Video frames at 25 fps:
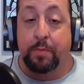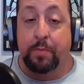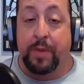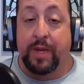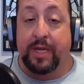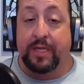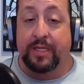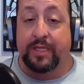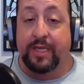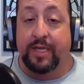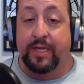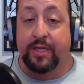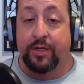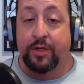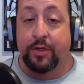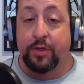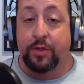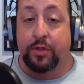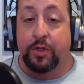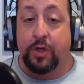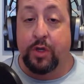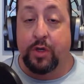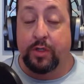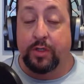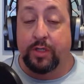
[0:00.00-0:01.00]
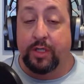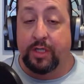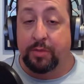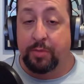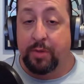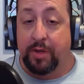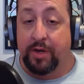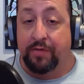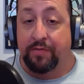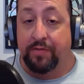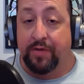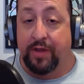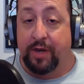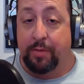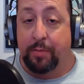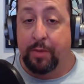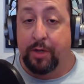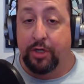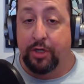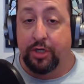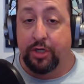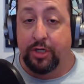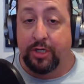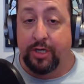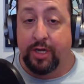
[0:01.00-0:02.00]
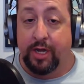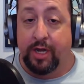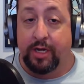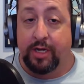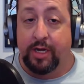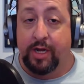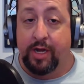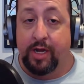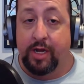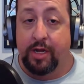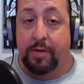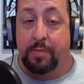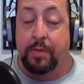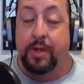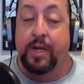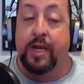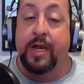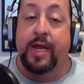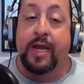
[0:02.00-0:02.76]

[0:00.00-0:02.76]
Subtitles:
Best thing to do is go to suspendedfanimation.com.